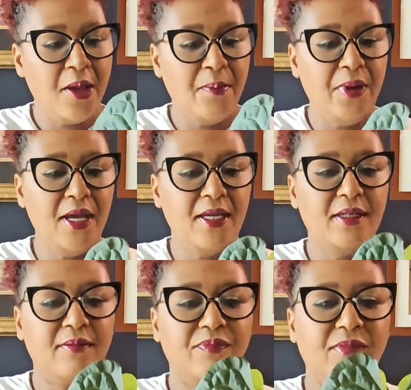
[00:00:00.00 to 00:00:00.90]
But
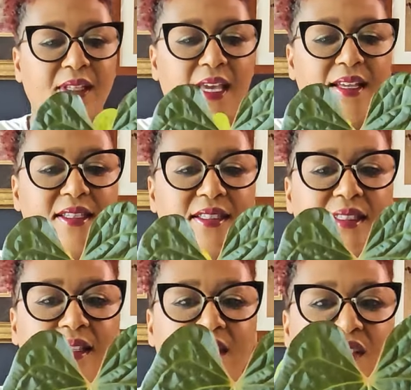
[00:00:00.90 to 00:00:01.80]
yes,
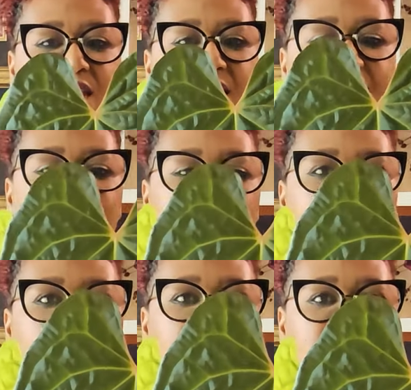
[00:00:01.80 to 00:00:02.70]
so this is the
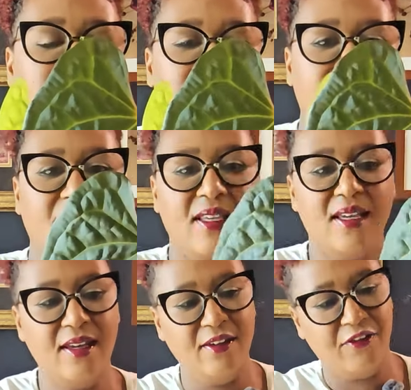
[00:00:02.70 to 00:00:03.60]
newest
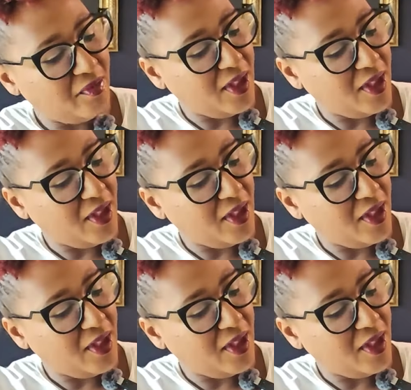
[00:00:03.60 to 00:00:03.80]
leaf,